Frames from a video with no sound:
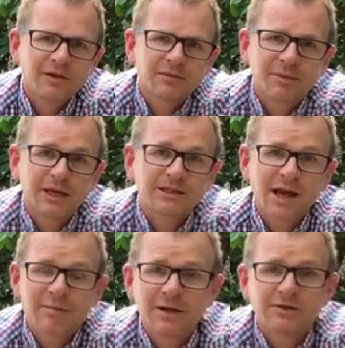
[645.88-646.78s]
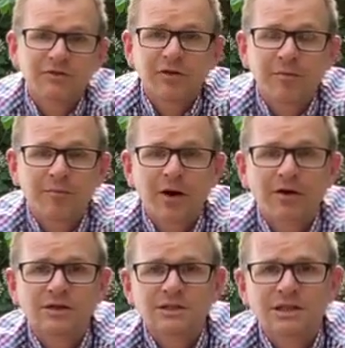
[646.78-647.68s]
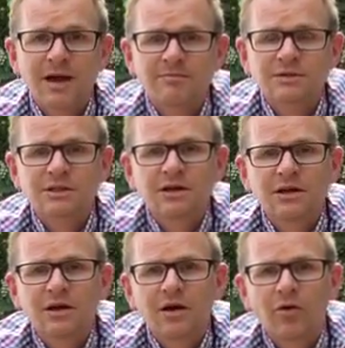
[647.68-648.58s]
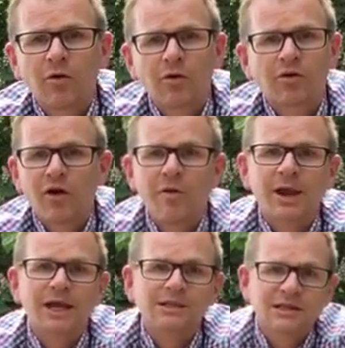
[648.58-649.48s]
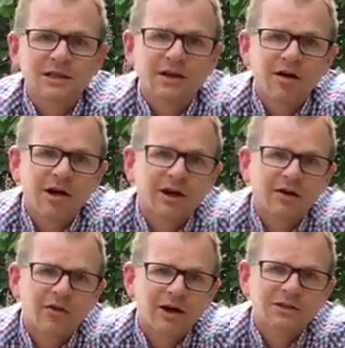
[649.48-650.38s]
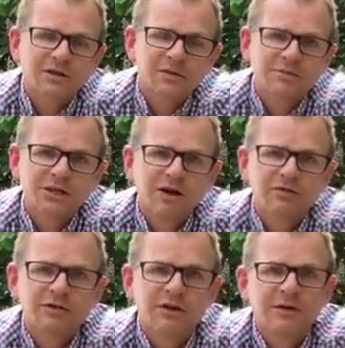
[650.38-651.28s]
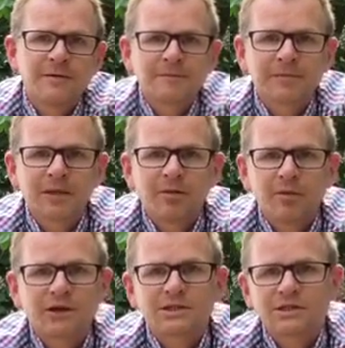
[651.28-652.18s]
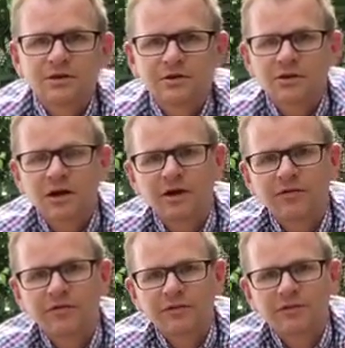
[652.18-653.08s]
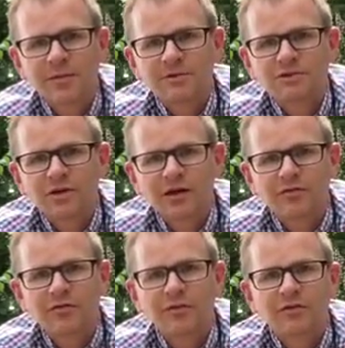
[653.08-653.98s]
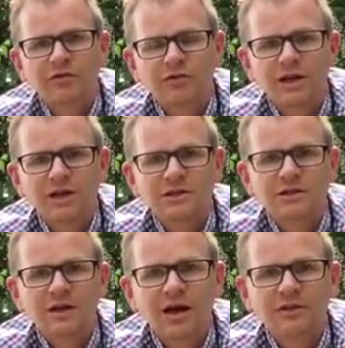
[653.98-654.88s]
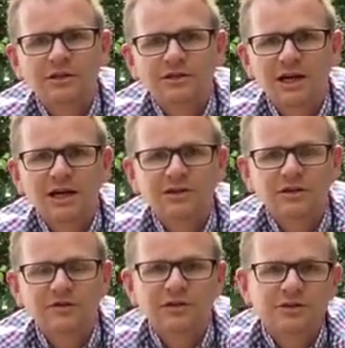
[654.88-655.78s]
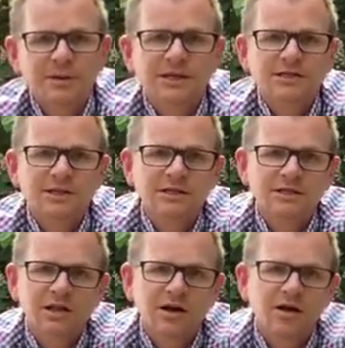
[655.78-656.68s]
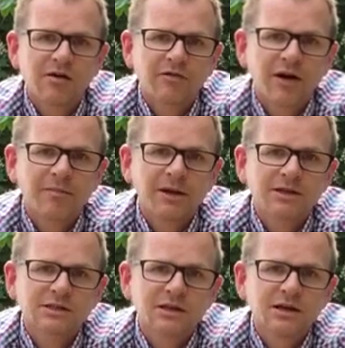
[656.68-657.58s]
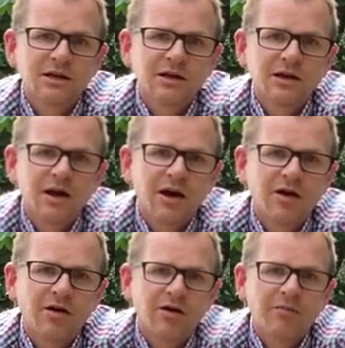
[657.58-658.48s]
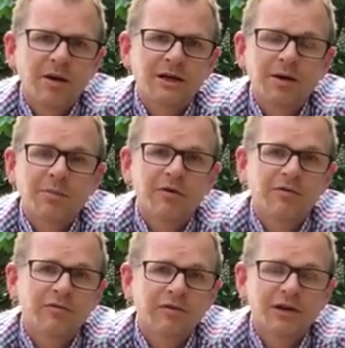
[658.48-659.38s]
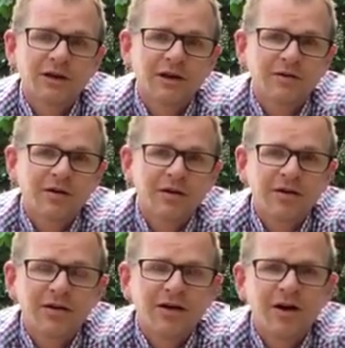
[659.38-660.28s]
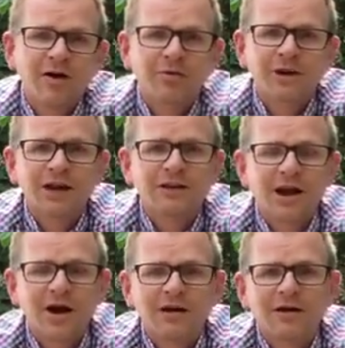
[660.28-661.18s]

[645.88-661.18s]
be it damage from broken stems or growing into the light and correcting themselves. I wanted to kind of demonstrate through the trees and the selection of the species that our families are made up of, you know, old and young,